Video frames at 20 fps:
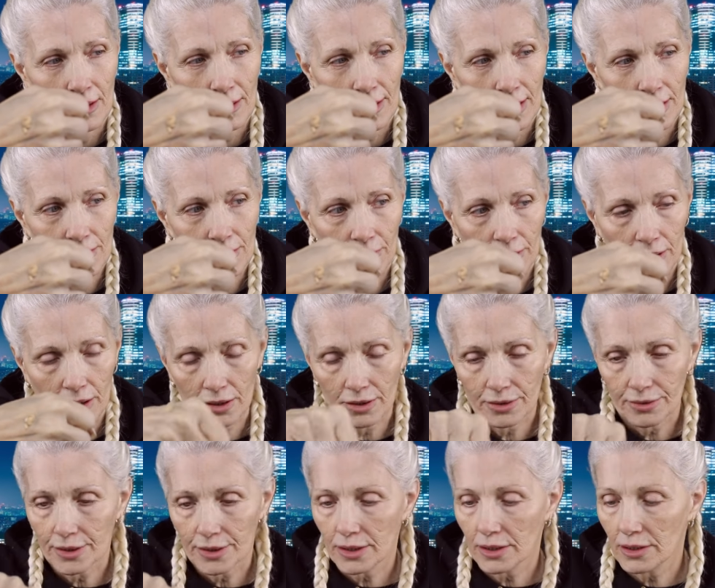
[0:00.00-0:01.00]
That's what
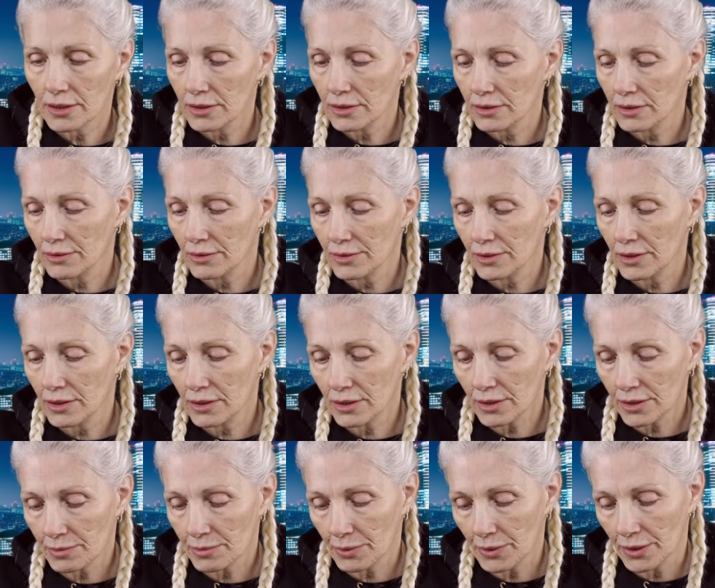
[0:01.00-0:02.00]
color it is. So it
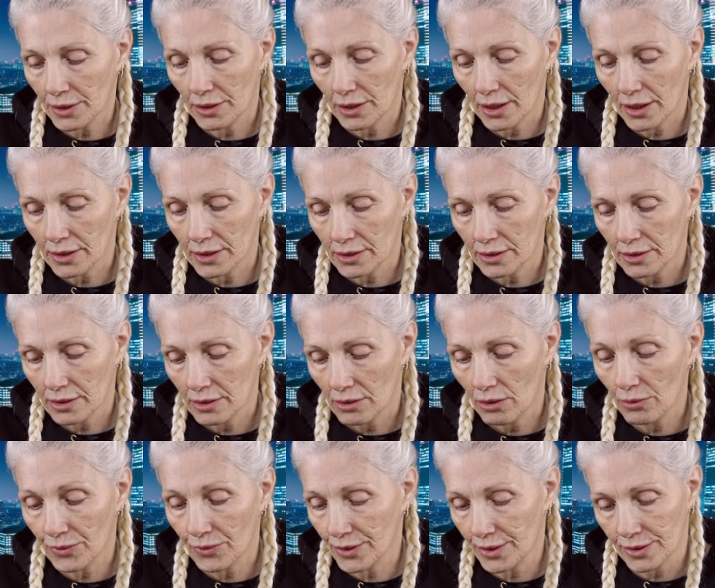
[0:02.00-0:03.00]
looks pretty light.
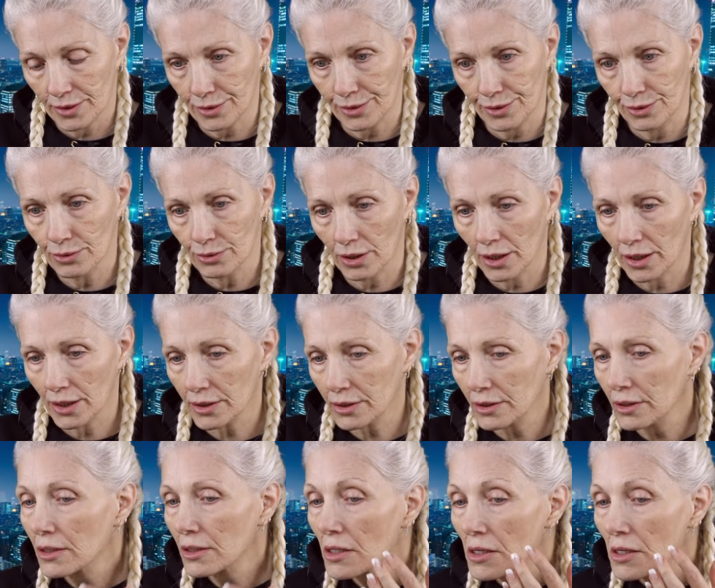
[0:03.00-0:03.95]
Hopefully it's not too light.